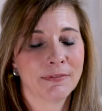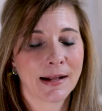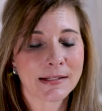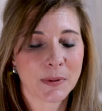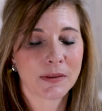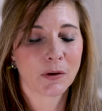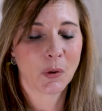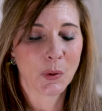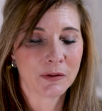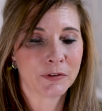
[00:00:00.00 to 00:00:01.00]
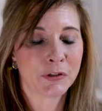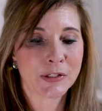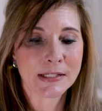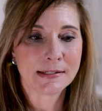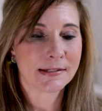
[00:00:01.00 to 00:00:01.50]
that's what the core of a
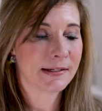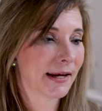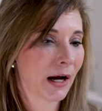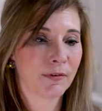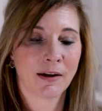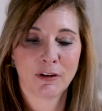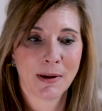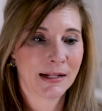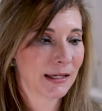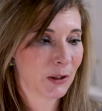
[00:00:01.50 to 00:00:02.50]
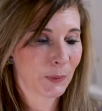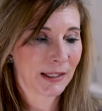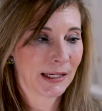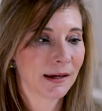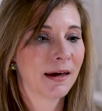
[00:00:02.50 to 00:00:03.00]
nurse is, to take care of everybody
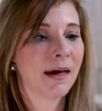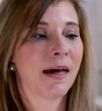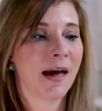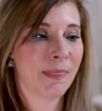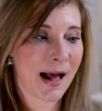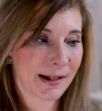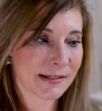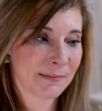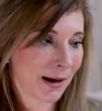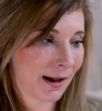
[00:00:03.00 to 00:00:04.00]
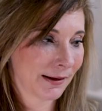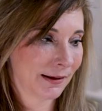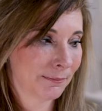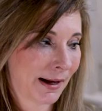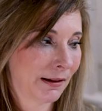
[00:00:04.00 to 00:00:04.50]
equally, and that is
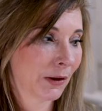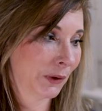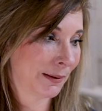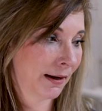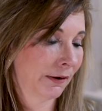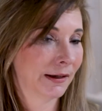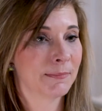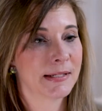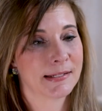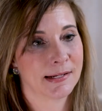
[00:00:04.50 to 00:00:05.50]
embodied by not only Marian but St.